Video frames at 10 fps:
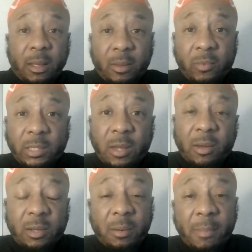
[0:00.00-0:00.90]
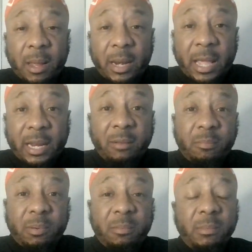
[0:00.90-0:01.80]
We talking about not even
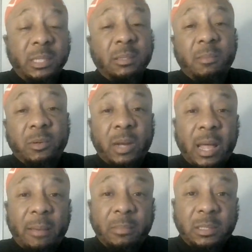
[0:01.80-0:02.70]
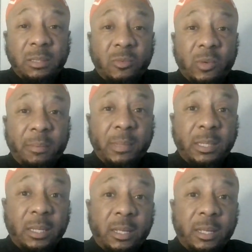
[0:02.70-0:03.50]
permissible non-Muslim women.